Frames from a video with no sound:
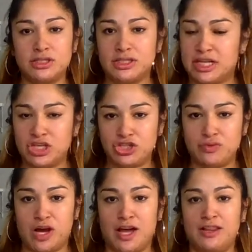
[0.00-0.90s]
kid you
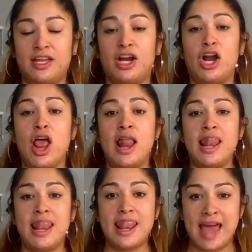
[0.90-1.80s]
not, they're
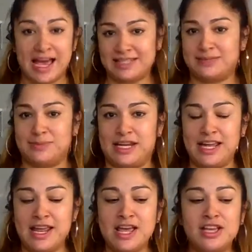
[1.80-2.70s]
last
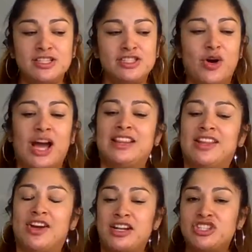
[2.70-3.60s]
minute. So I thought
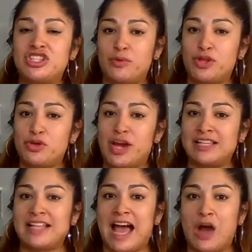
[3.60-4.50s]
I'd share with you
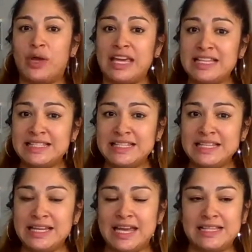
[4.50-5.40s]
guys how
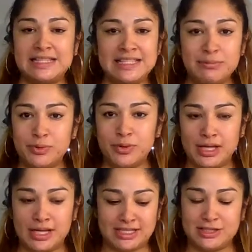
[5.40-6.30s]
easy and simple
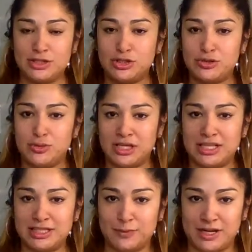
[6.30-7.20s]
it is to do
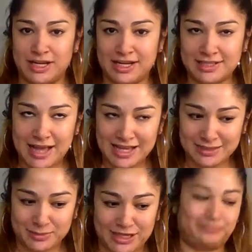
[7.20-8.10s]
this when it is last
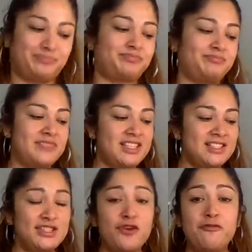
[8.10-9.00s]
minute.
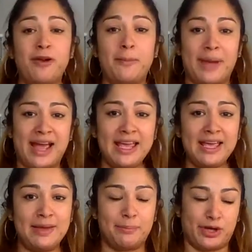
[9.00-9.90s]
So for
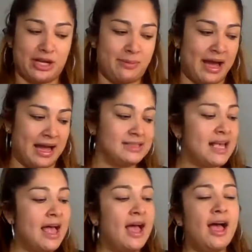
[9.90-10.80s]
my goodie bags,
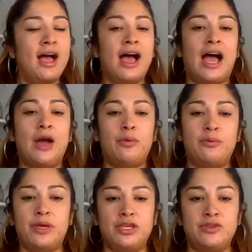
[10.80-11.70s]
I will
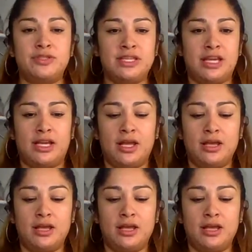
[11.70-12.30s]
be using